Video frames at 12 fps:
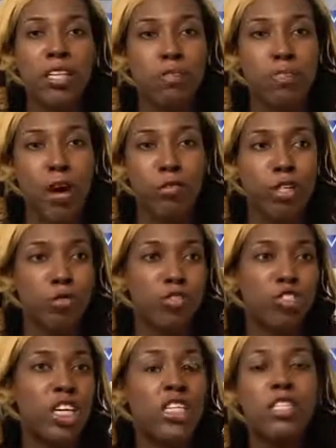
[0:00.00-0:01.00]
them out, don't
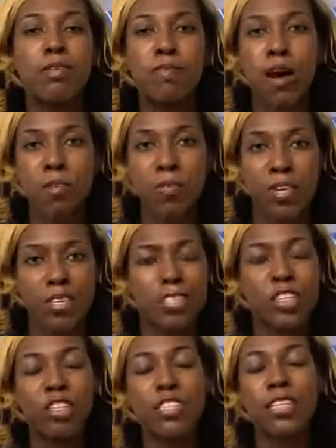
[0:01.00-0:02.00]
shut them out because
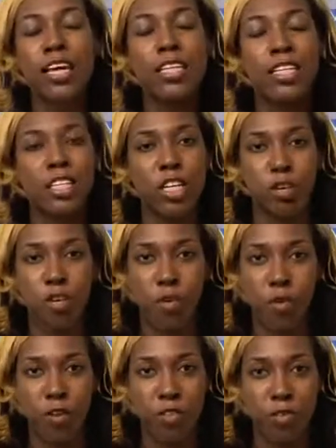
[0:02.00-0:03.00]
they're saying that they're
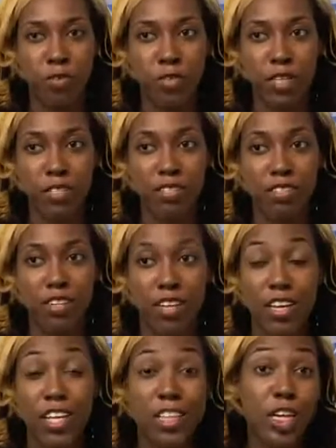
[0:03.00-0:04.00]
going through this.
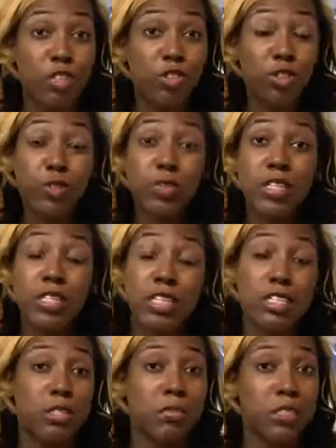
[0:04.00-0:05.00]
They truly need
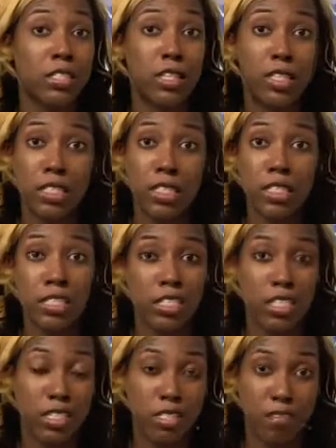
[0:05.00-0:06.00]
someone to listen to
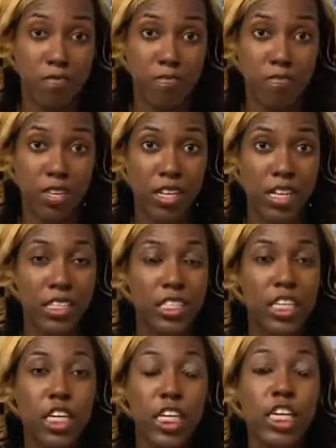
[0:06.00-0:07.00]
them, to
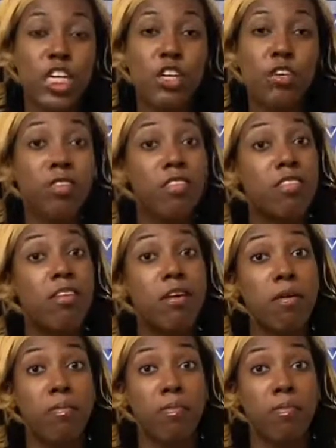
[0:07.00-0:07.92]
hear them,